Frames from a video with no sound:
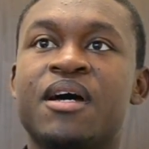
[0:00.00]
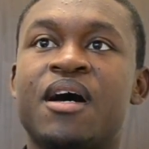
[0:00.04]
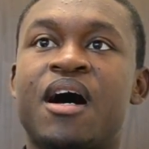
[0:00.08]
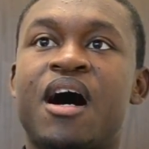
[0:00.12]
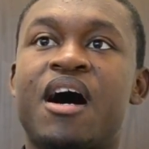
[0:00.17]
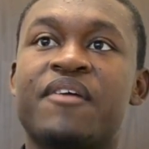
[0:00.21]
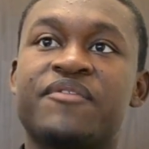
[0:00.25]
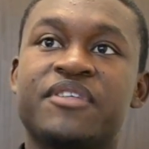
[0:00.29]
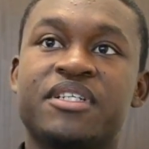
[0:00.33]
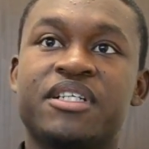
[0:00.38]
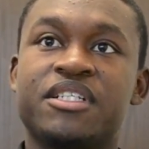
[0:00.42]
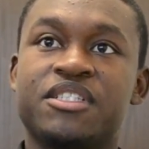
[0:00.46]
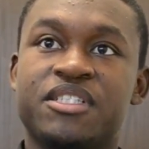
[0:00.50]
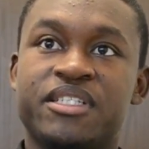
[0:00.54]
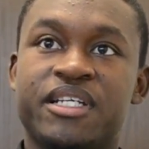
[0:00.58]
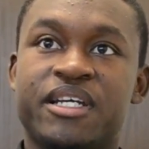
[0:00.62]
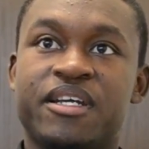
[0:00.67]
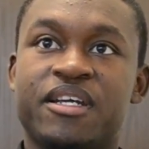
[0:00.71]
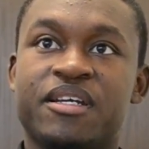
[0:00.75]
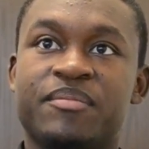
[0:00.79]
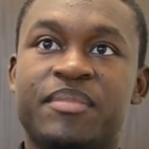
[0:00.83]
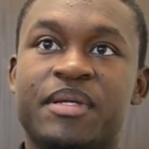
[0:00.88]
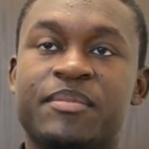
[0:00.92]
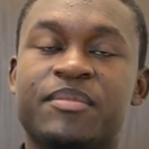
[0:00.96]
often in
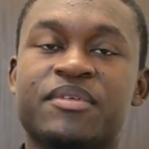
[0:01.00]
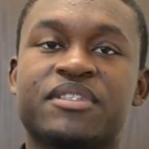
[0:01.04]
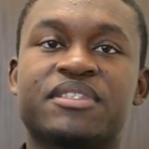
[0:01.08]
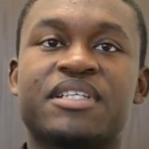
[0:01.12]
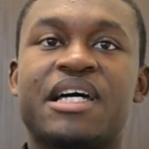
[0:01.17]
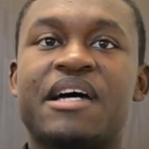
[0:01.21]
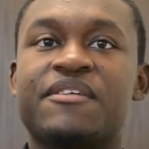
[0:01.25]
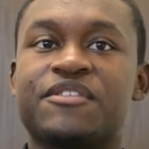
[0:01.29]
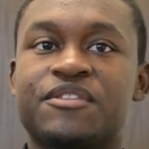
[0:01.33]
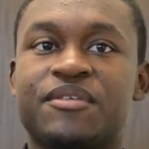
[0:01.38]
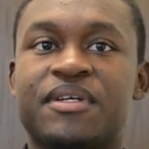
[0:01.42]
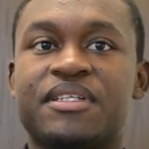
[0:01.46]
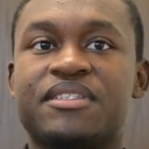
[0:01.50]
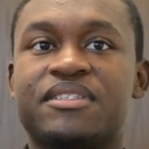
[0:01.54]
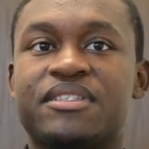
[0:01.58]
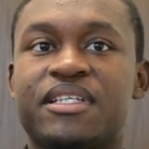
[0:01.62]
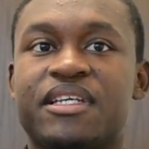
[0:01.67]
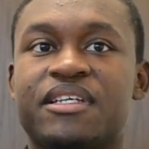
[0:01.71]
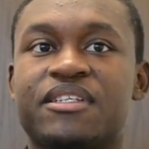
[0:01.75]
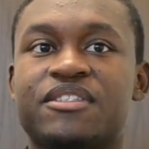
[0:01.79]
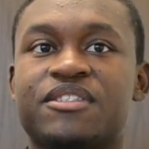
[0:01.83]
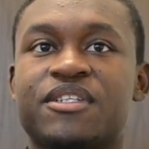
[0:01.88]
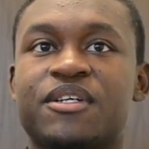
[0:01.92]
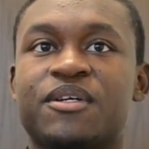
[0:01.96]
engineering, people's lives are at
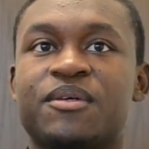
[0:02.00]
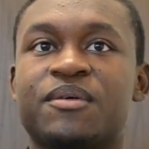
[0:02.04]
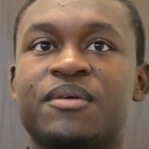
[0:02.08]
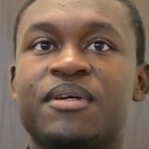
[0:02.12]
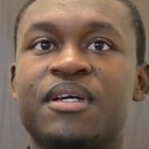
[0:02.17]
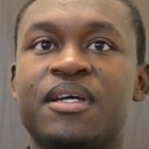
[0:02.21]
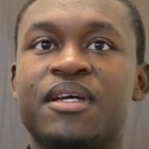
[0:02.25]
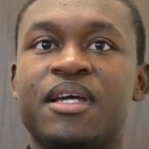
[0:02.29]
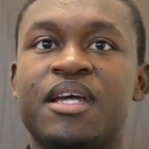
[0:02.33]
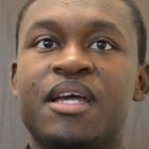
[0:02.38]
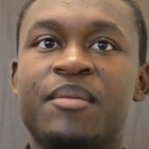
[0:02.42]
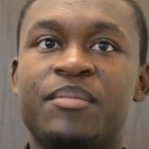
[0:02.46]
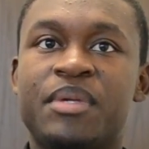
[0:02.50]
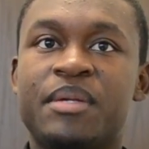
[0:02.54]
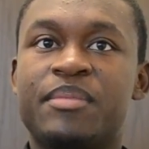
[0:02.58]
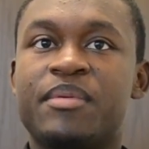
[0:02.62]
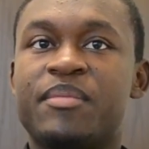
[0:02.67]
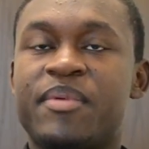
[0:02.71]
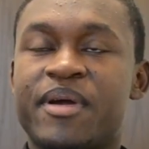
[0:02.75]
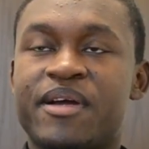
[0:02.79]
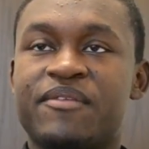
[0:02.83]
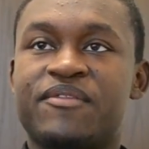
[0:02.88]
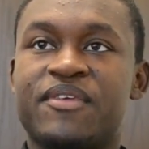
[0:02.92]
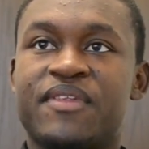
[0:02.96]
stake. So be
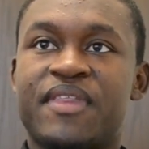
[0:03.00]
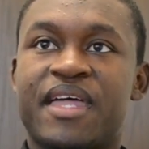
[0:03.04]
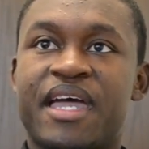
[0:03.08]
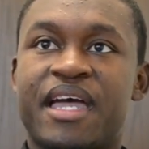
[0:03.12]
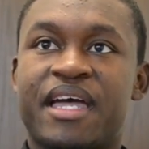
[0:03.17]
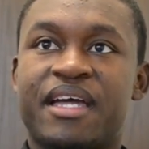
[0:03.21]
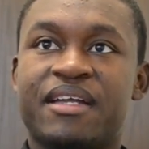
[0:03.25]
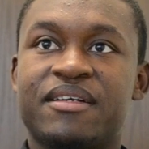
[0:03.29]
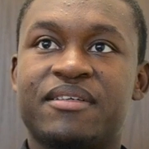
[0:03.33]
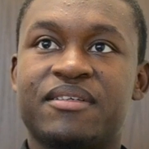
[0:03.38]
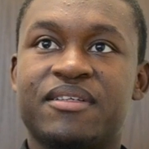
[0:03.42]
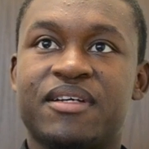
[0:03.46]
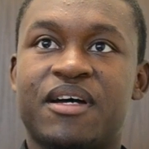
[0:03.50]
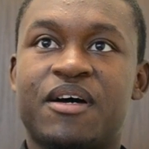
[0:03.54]
prepared for that.